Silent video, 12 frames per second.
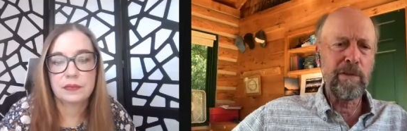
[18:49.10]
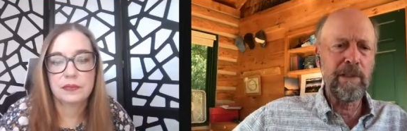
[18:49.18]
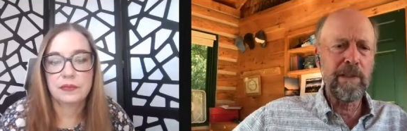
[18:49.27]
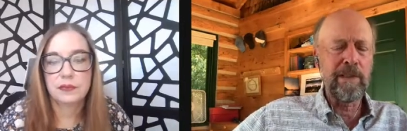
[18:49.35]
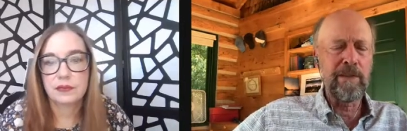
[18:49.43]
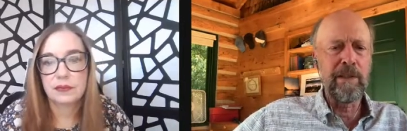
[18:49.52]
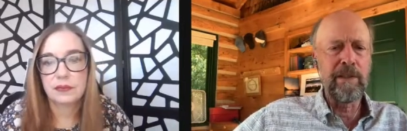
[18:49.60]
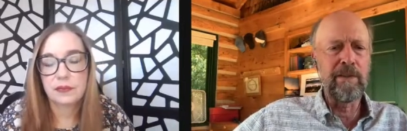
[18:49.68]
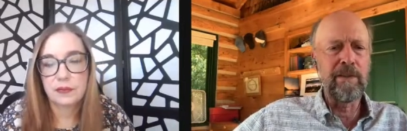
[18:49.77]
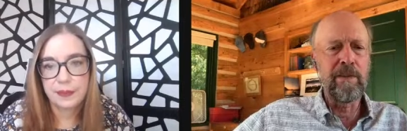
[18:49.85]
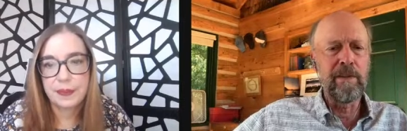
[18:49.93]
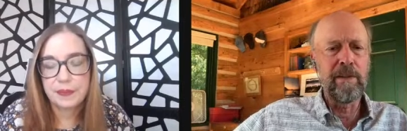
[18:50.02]
Speaker 1: of it, and
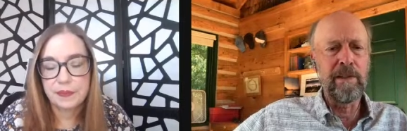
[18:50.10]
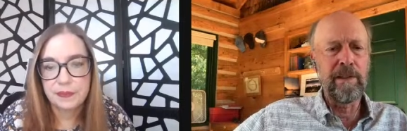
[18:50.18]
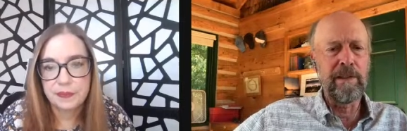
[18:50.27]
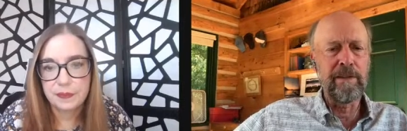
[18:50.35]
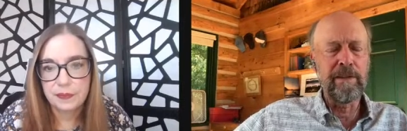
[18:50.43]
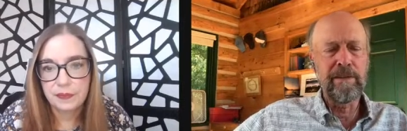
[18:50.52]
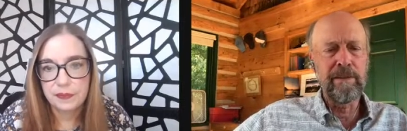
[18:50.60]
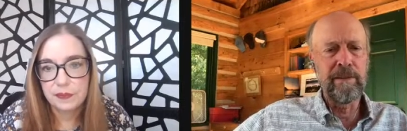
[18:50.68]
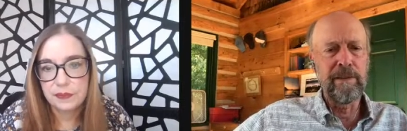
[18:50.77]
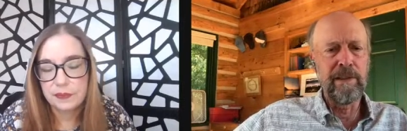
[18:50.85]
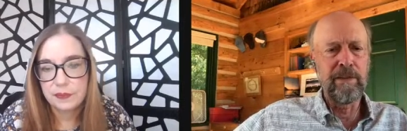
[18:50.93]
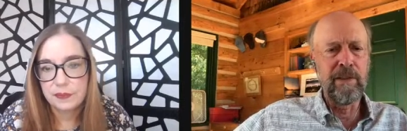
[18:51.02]
then uh,
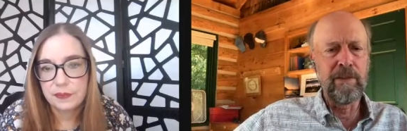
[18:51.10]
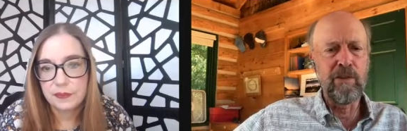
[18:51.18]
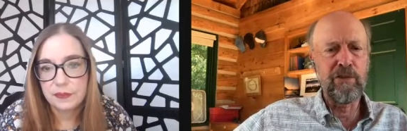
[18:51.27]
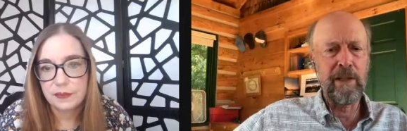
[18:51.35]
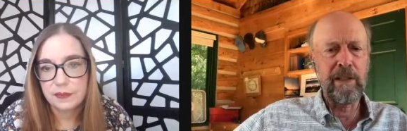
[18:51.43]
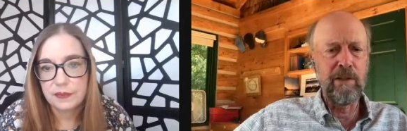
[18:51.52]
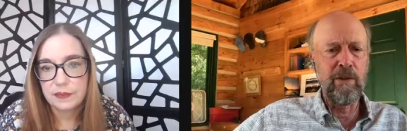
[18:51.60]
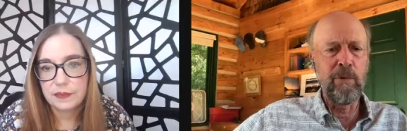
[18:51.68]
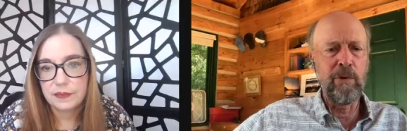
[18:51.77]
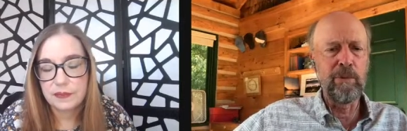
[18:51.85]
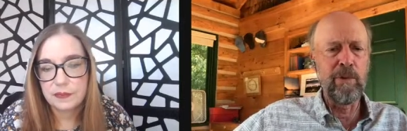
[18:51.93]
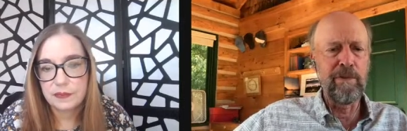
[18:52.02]
and then the second year
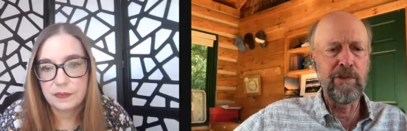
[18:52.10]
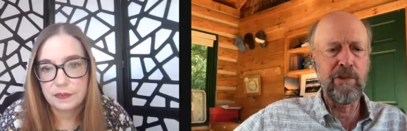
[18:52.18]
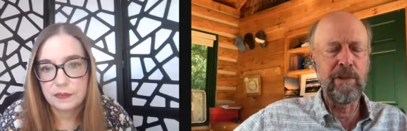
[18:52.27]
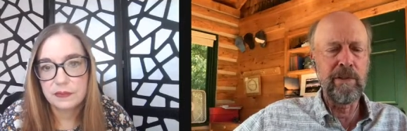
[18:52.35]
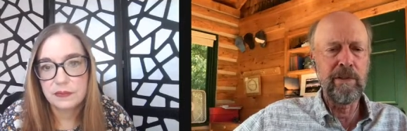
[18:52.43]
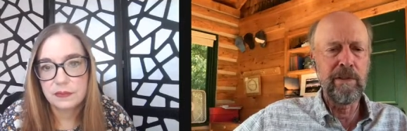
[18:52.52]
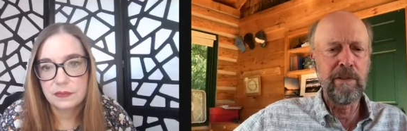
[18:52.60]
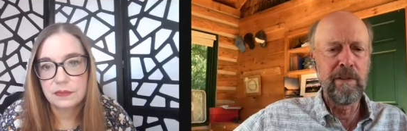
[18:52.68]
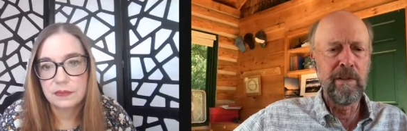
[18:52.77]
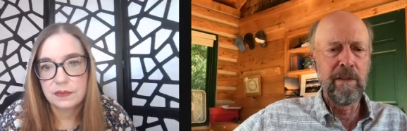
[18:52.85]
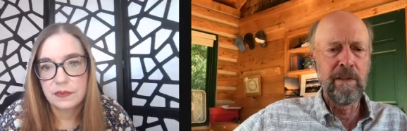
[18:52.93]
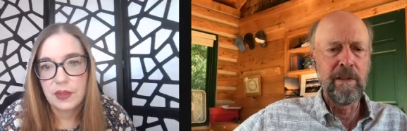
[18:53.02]
more revision.
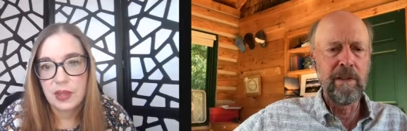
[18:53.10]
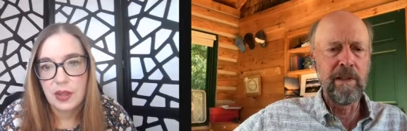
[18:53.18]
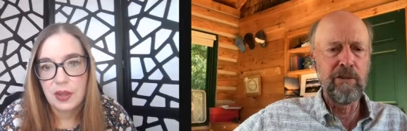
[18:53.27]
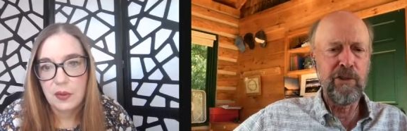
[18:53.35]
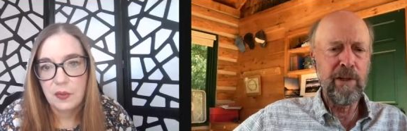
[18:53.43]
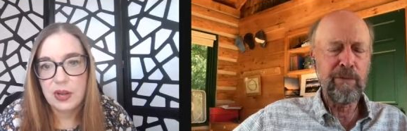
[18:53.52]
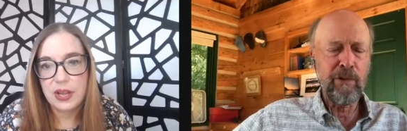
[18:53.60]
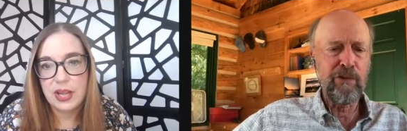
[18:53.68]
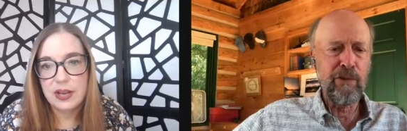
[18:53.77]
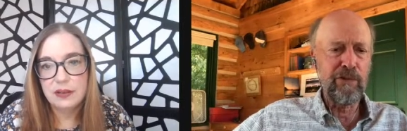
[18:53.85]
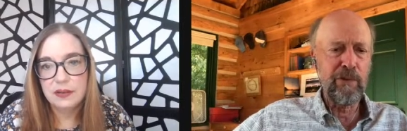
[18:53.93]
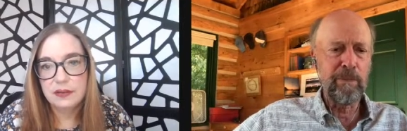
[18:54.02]
Uh, Jennifer's
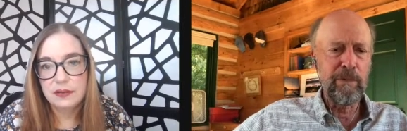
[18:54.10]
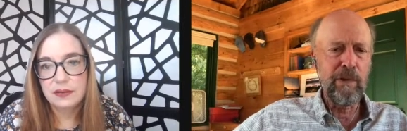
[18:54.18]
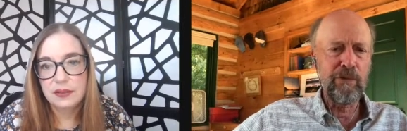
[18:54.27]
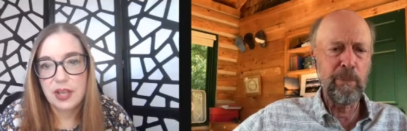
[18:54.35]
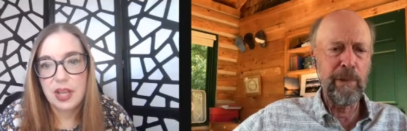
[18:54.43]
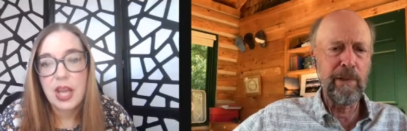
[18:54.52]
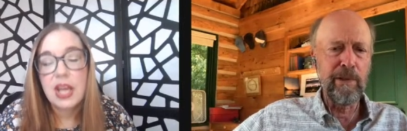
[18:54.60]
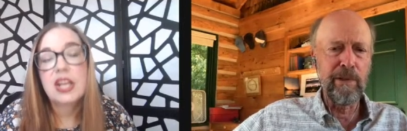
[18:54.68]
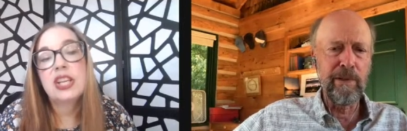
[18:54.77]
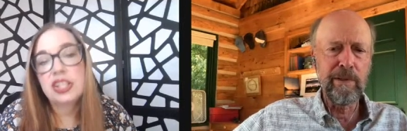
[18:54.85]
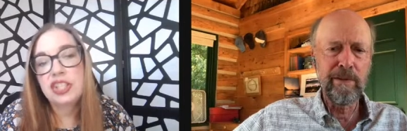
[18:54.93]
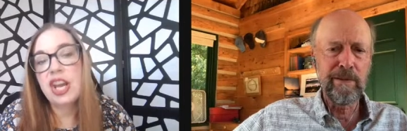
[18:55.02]
dis-
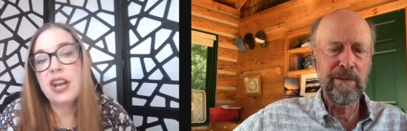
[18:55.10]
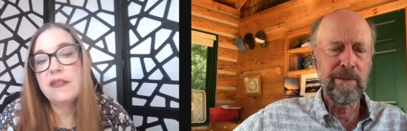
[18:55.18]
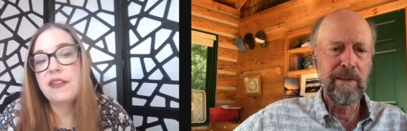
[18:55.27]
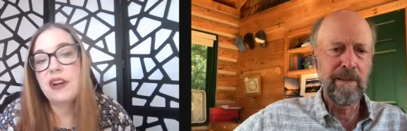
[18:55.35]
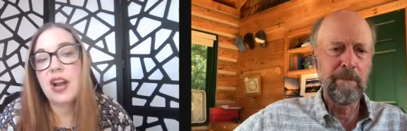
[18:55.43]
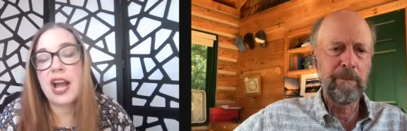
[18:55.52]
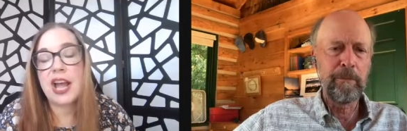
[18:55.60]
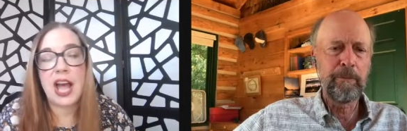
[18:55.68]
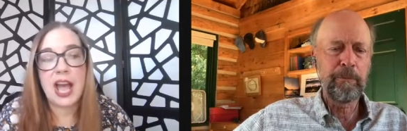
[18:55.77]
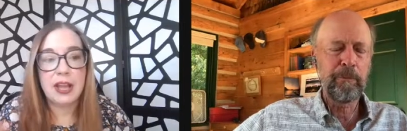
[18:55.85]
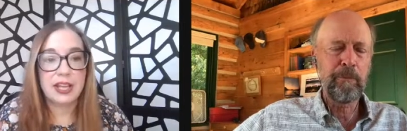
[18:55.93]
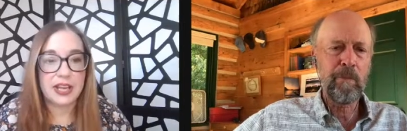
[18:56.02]
disappeared.
Speaker 2: Jennifer, I,
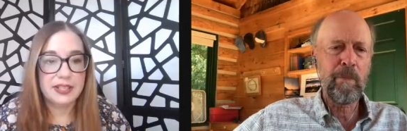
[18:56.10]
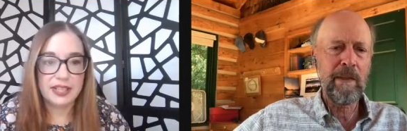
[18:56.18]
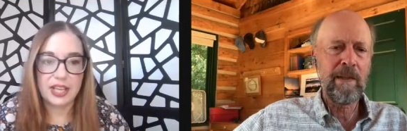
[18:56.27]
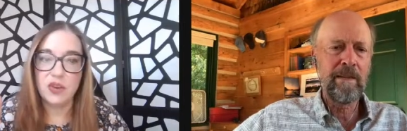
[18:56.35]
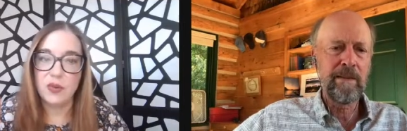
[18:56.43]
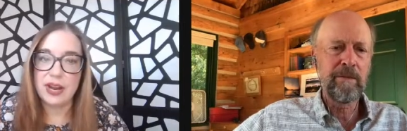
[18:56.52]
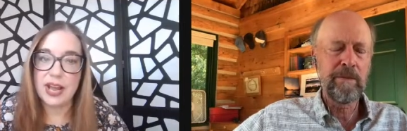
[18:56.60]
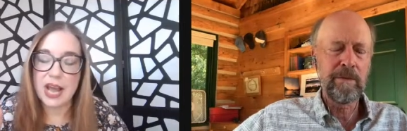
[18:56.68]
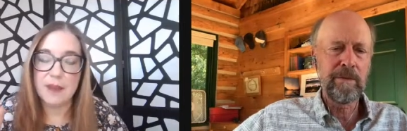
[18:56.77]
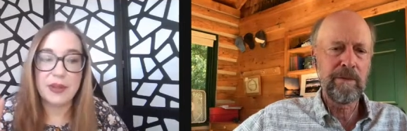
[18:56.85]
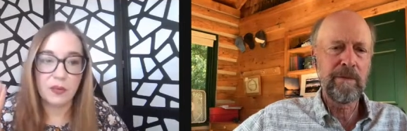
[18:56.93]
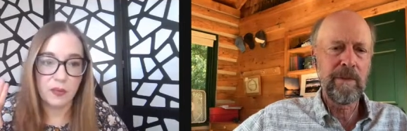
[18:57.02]
I, can tell you what
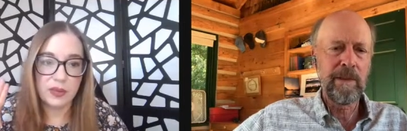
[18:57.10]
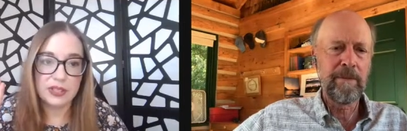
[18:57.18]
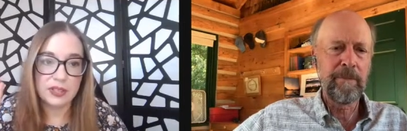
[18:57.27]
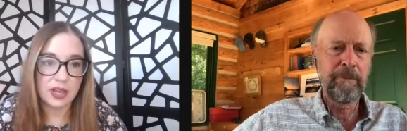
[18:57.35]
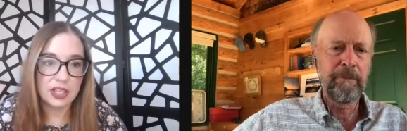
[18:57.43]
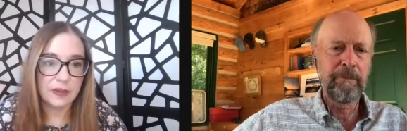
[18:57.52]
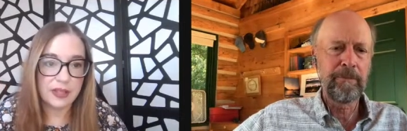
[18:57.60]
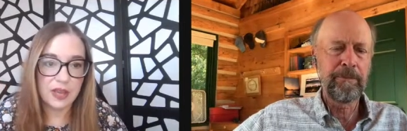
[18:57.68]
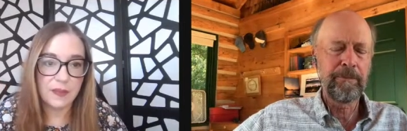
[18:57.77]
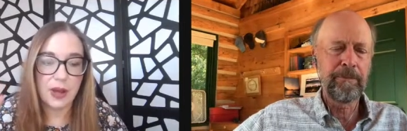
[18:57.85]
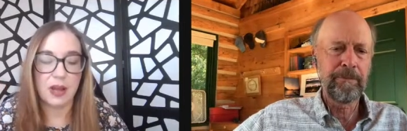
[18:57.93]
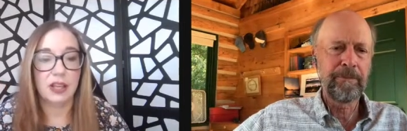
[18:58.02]
happened when we talked about the
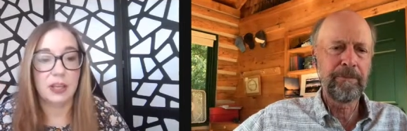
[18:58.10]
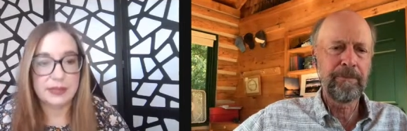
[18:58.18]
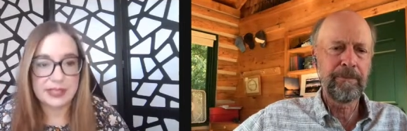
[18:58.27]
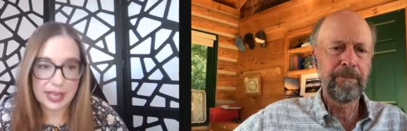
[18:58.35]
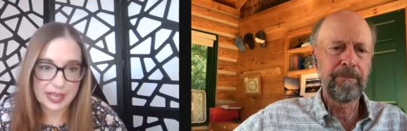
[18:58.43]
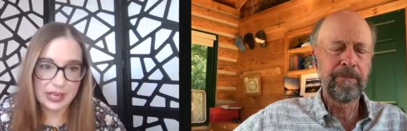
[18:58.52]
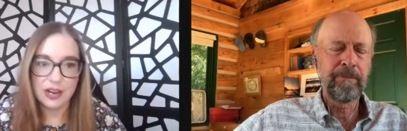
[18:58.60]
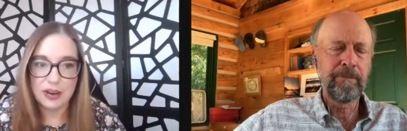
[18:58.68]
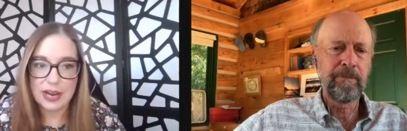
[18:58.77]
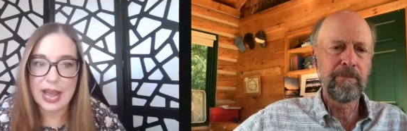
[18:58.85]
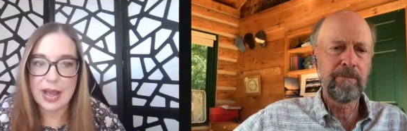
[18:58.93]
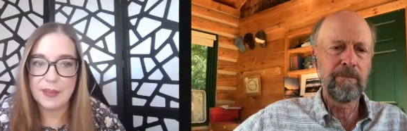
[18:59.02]
apocalypse. I can hear it
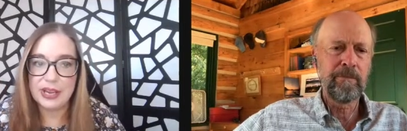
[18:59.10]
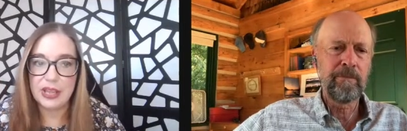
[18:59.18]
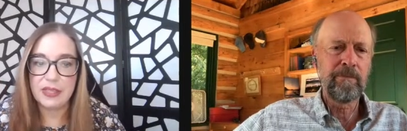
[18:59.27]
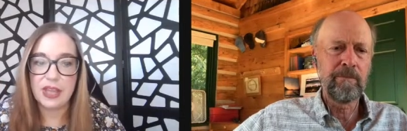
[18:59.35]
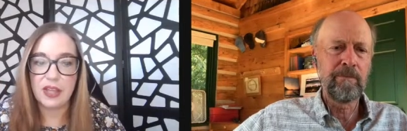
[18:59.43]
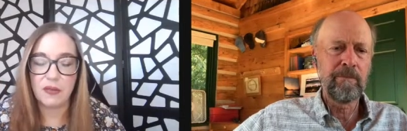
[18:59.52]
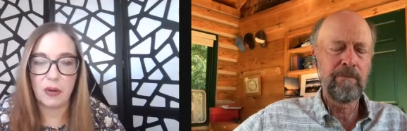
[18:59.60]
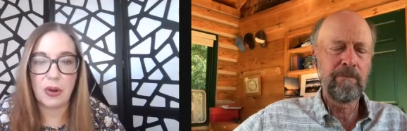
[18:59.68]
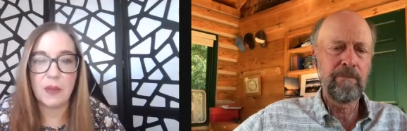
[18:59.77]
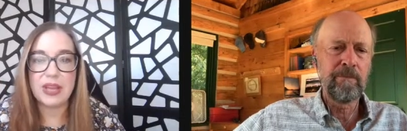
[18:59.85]
happening in the other room,